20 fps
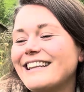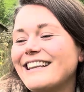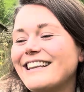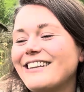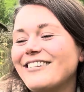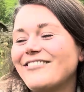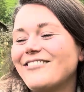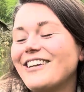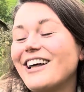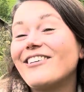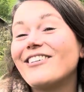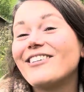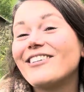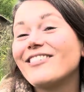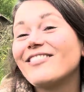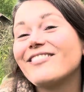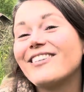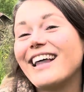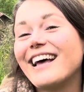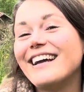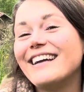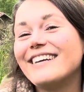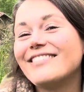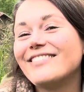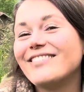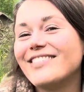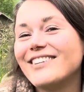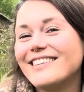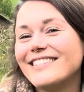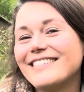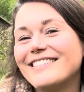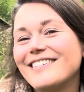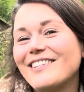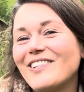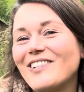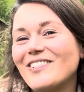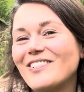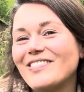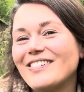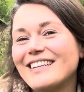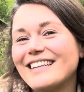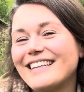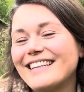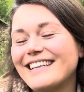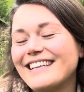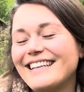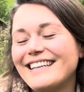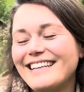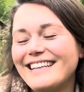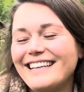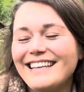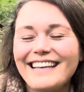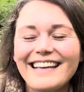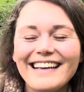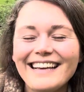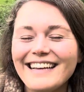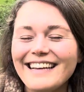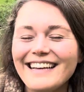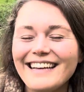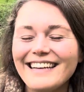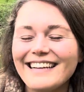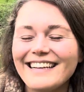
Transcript: the flower of life. So yeah.